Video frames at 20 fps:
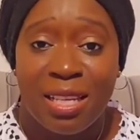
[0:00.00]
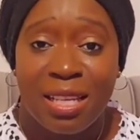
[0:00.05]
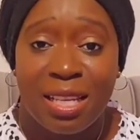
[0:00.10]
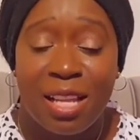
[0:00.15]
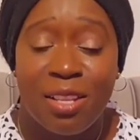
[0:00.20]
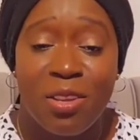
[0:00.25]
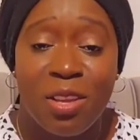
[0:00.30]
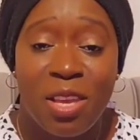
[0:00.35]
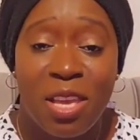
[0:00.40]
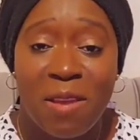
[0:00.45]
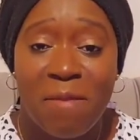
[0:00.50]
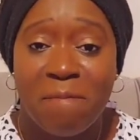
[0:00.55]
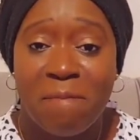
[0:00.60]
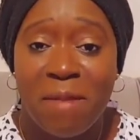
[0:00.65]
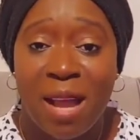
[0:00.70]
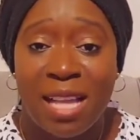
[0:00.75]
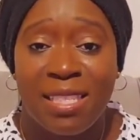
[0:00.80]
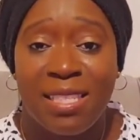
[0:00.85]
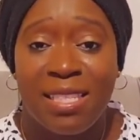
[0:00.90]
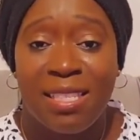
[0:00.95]
Can you
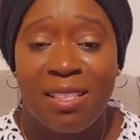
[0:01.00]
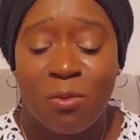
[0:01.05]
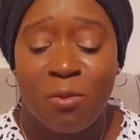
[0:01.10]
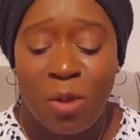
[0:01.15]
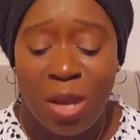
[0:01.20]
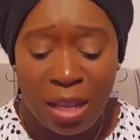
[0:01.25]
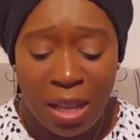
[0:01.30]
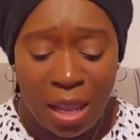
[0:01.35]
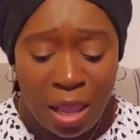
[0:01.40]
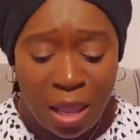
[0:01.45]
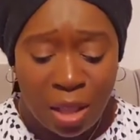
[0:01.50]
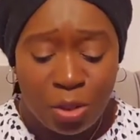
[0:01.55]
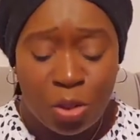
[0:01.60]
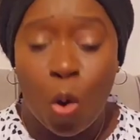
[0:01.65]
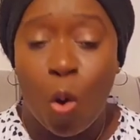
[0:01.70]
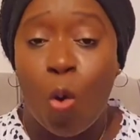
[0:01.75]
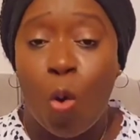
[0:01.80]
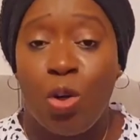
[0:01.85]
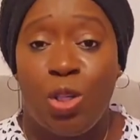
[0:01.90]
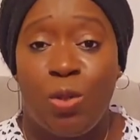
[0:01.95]
imagine when
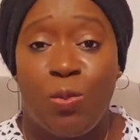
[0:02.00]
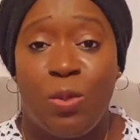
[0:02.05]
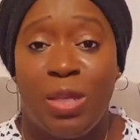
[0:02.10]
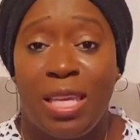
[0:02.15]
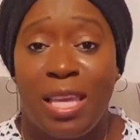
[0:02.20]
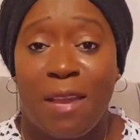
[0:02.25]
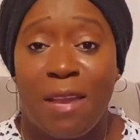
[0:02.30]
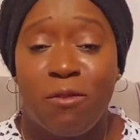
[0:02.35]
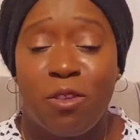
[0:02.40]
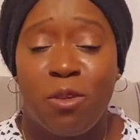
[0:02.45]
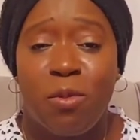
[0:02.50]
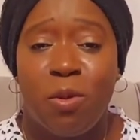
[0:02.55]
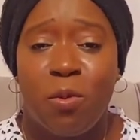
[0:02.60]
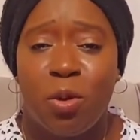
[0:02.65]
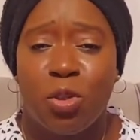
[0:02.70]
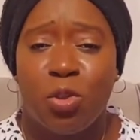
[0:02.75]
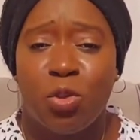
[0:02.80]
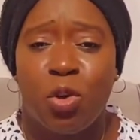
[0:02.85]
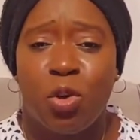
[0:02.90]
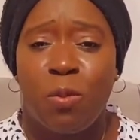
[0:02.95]
the Holy Spirit came to me,
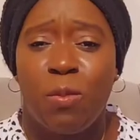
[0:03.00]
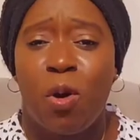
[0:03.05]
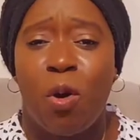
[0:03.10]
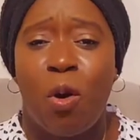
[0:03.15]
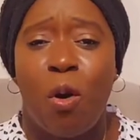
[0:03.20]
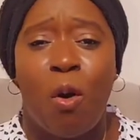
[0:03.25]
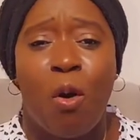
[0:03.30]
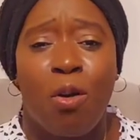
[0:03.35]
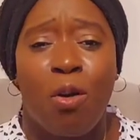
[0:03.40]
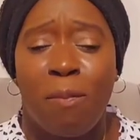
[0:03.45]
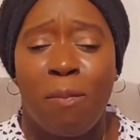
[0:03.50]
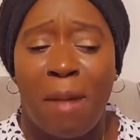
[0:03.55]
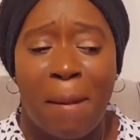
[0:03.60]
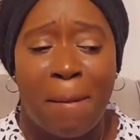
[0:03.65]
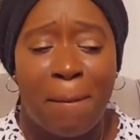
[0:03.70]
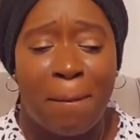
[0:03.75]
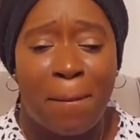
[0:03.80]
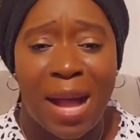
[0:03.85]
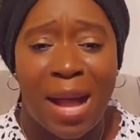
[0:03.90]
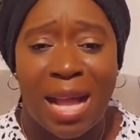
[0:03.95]
was showing me all my
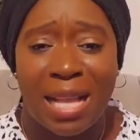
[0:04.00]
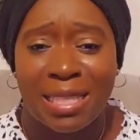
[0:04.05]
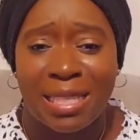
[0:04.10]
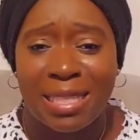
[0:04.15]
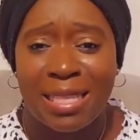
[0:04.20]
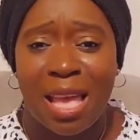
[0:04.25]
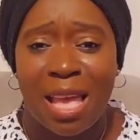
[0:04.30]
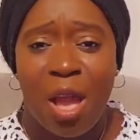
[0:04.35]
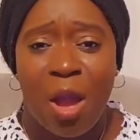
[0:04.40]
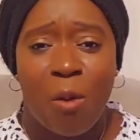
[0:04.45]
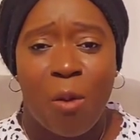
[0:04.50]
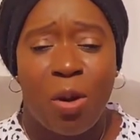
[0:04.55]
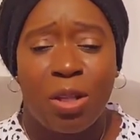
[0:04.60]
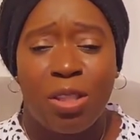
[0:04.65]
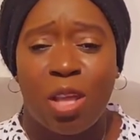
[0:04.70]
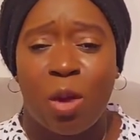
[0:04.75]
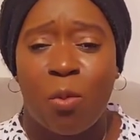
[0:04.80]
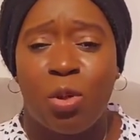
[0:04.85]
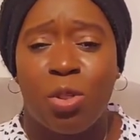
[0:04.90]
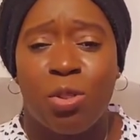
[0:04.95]
past,
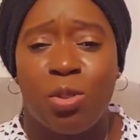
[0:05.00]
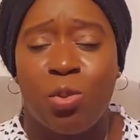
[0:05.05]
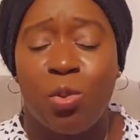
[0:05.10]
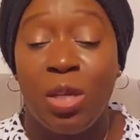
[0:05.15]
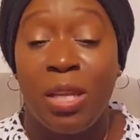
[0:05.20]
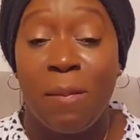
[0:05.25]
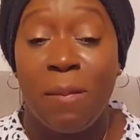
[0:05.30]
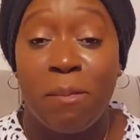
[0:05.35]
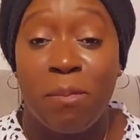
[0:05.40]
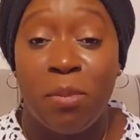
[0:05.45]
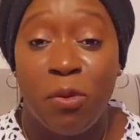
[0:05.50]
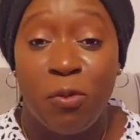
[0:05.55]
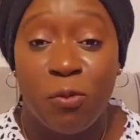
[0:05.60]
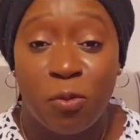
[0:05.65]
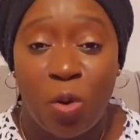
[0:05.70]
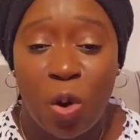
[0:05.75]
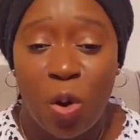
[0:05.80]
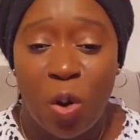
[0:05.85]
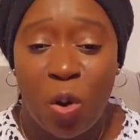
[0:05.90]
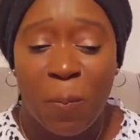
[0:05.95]
what I was doing
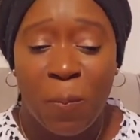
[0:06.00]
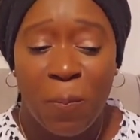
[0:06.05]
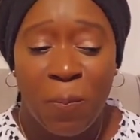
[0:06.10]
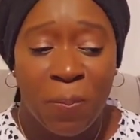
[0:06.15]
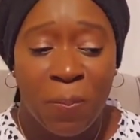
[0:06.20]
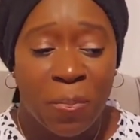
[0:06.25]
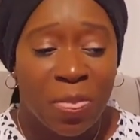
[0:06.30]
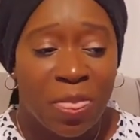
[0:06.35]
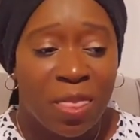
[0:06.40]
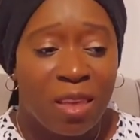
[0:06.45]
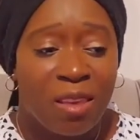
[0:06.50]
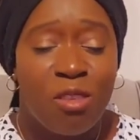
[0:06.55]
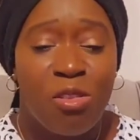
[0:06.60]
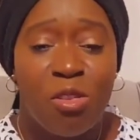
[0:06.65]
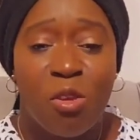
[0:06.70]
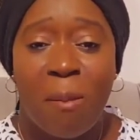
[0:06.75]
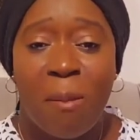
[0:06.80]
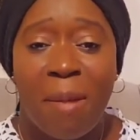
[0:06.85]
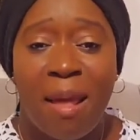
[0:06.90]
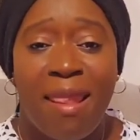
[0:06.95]
before, you
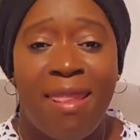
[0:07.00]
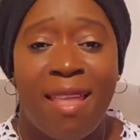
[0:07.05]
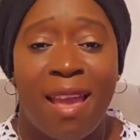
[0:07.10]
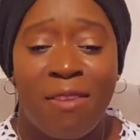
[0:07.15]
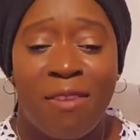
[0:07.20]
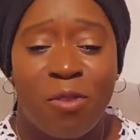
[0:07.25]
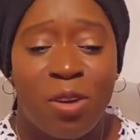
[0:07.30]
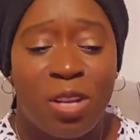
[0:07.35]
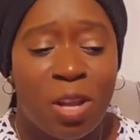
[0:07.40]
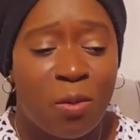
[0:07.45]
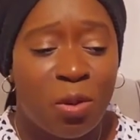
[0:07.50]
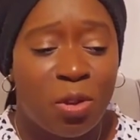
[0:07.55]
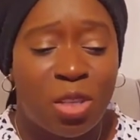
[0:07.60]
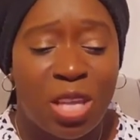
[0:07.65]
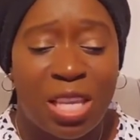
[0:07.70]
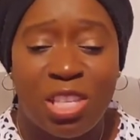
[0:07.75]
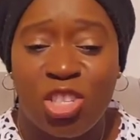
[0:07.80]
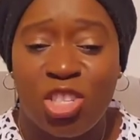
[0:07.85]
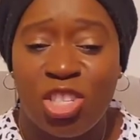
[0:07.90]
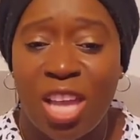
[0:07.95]
know, my life when I was
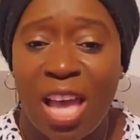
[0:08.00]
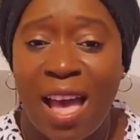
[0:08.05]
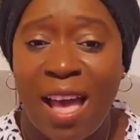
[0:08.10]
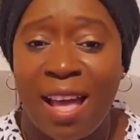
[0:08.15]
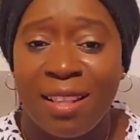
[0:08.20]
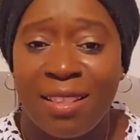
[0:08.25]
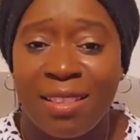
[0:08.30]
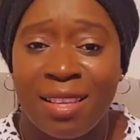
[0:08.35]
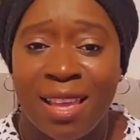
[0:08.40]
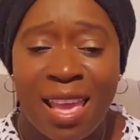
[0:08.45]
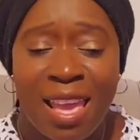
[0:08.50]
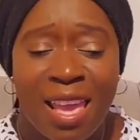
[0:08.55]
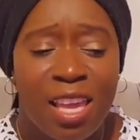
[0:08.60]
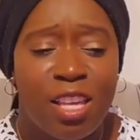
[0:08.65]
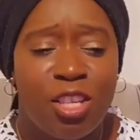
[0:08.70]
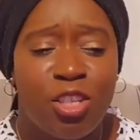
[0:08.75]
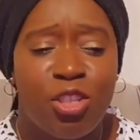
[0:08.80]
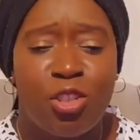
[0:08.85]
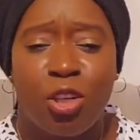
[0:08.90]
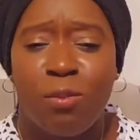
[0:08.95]
a child.
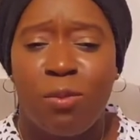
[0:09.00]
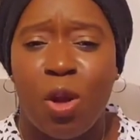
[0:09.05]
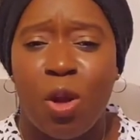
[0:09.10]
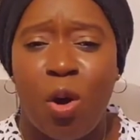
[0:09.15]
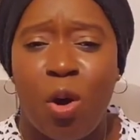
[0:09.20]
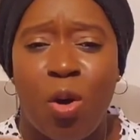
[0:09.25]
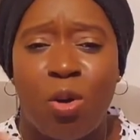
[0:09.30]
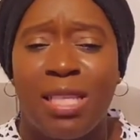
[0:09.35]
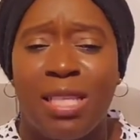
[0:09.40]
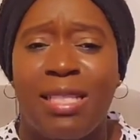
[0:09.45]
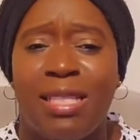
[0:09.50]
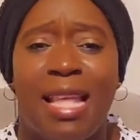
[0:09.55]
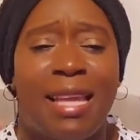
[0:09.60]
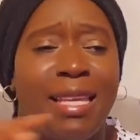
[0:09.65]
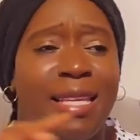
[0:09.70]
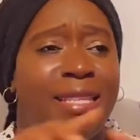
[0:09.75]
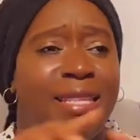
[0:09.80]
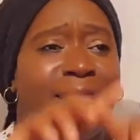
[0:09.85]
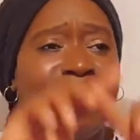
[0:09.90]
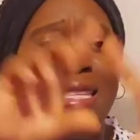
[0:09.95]
He showed me all this
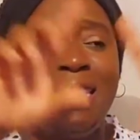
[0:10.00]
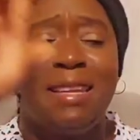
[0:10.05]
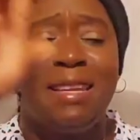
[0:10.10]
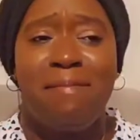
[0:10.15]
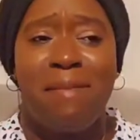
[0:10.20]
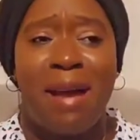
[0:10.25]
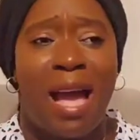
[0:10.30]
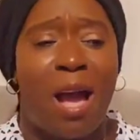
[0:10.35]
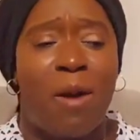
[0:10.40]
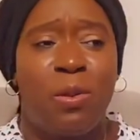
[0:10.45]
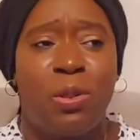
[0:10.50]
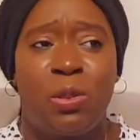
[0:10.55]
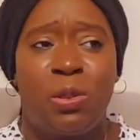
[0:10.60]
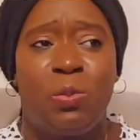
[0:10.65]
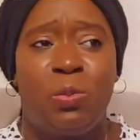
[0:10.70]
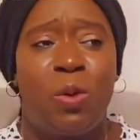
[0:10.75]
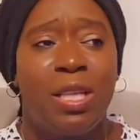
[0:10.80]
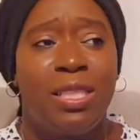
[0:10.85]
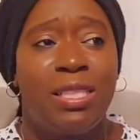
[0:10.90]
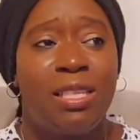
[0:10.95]
like a cinema. I was
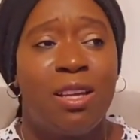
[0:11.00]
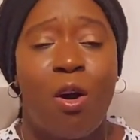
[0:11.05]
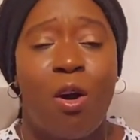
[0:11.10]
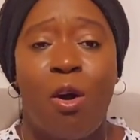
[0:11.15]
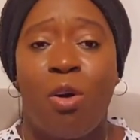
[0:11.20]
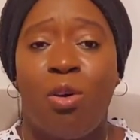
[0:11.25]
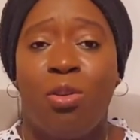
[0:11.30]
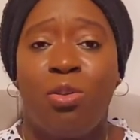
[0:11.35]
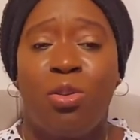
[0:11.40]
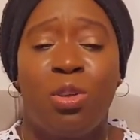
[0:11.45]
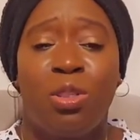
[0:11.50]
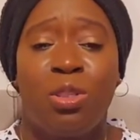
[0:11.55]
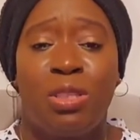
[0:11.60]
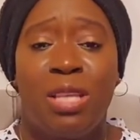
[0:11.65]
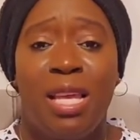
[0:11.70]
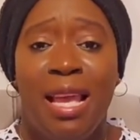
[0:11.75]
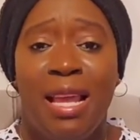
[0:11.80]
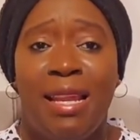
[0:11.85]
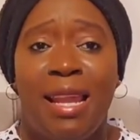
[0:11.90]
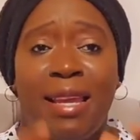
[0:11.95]
watching all those
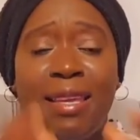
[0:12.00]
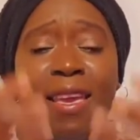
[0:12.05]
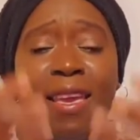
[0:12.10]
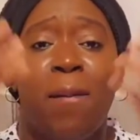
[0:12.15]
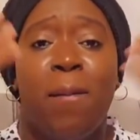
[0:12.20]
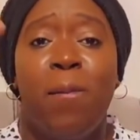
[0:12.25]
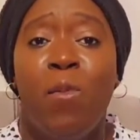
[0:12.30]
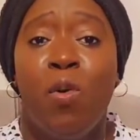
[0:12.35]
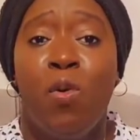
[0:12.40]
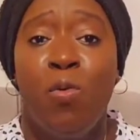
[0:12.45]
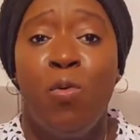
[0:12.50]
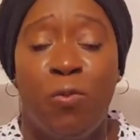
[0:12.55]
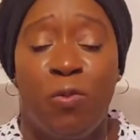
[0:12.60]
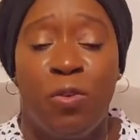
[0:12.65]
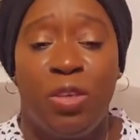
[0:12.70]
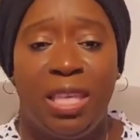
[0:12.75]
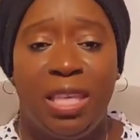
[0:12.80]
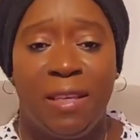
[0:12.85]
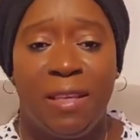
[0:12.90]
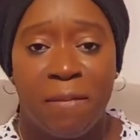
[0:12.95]
like a
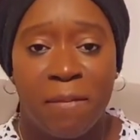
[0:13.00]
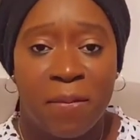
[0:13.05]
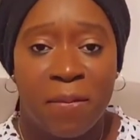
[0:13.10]
movie,